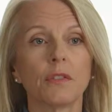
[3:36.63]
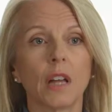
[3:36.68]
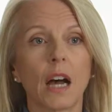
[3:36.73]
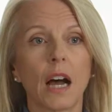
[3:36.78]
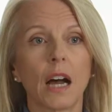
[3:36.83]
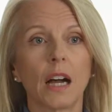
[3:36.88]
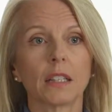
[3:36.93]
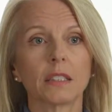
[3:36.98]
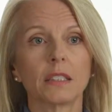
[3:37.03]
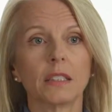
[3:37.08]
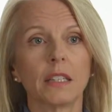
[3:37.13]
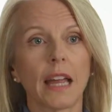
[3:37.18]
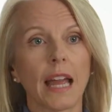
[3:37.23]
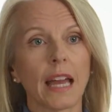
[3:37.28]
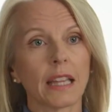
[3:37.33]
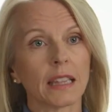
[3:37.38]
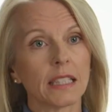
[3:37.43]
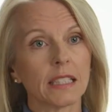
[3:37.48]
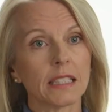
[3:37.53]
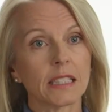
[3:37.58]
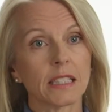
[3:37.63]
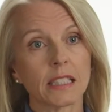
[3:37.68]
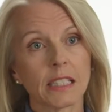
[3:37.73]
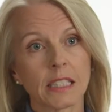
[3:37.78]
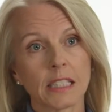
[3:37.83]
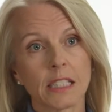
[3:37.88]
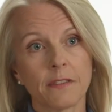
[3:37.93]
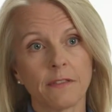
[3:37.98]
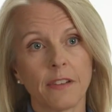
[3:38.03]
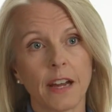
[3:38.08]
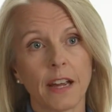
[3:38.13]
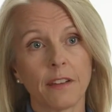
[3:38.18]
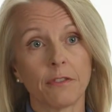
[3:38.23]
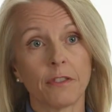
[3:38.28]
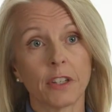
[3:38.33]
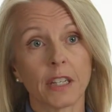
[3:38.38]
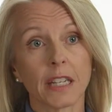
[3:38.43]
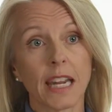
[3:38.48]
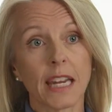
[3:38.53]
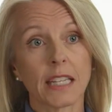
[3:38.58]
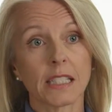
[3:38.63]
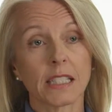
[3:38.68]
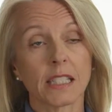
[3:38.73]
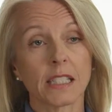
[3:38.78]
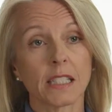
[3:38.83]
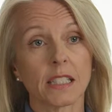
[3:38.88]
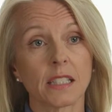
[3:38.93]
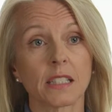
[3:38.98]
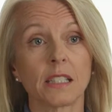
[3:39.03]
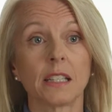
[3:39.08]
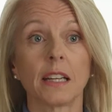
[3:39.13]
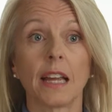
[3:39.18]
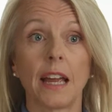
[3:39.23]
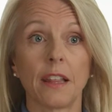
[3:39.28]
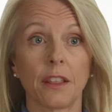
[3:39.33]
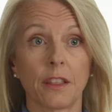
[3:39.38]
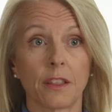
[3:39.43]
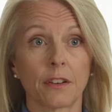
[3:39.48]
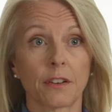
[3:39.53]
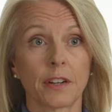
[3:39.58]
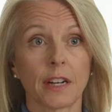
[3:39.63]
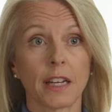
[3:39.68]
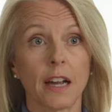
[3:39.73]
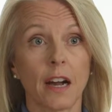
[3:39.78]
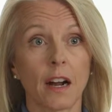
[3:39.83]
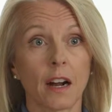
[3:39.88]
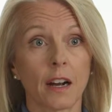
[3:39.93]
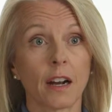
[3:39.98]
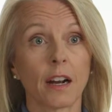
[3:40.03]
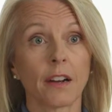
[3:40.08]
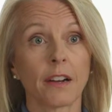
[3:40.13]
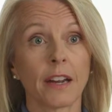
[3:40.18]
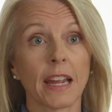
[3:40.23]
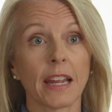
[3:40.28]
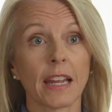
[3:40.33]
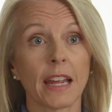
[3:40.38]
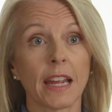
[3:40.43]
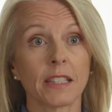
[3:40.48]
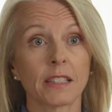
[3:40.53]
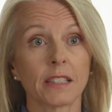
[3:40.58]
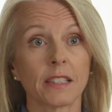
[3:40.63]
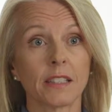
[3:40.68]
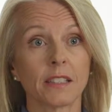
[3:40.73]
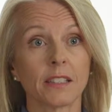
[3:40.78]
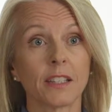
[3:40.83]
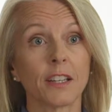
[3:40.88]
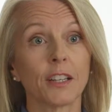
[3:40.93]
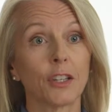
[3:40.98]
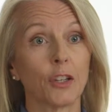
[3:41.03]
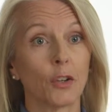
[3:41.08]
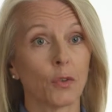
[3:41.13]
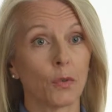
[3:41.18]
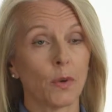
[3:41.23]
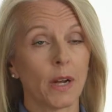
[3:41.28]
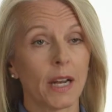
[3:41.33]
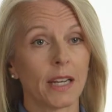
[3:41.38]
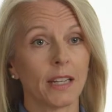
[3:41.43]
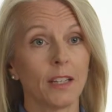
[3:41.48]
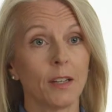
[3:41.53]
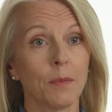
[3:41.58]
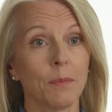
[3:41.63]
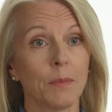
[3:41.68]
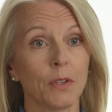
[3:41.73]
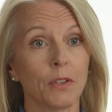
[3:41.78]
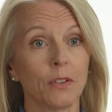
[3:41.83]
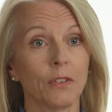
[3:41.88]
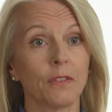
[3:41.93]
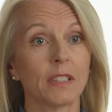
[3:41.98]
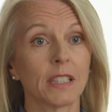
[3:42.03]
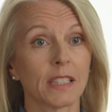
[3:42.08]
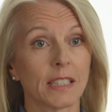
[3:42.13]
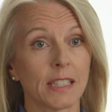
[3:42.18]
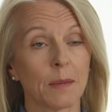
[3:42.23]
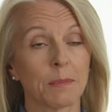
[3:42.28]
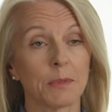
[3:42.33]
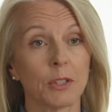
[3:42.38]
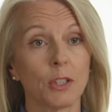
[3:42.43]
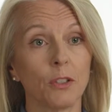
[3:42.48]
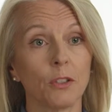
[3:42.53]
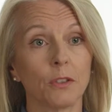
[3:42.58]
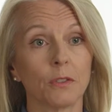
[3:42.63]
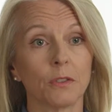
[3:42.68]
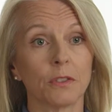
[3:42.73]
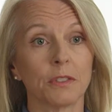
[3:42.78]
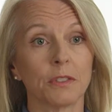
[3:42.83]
logged at least 65 foot cases and 30 RRA cases, you're ready to move to Step 2.